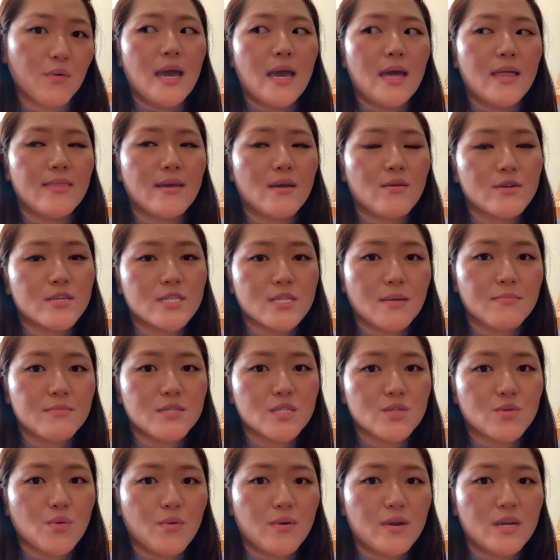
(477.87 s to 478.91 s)
And there were some
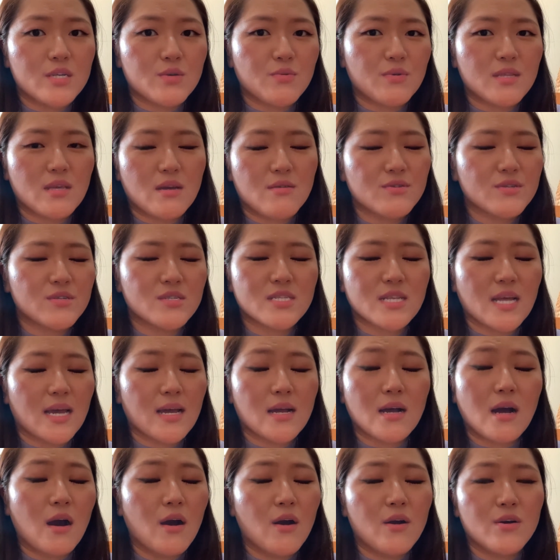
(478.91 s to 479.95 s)
stores where they were just like, oh